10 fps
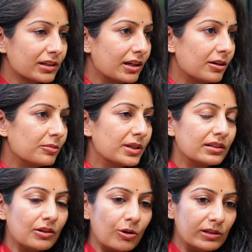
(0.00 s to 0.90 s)
club
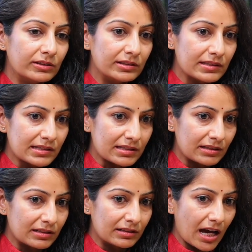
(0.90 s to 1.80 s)
and all these
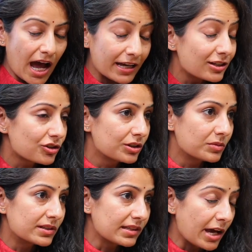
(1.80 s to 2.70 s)
high achievers,